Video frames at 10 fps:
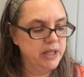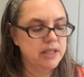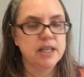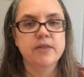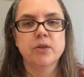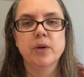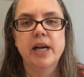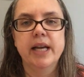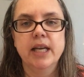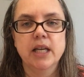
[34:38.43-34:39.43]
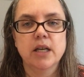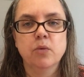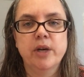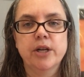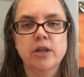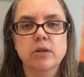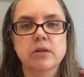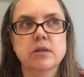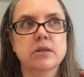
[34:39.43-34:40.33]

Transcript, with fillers: week's giveaway winner.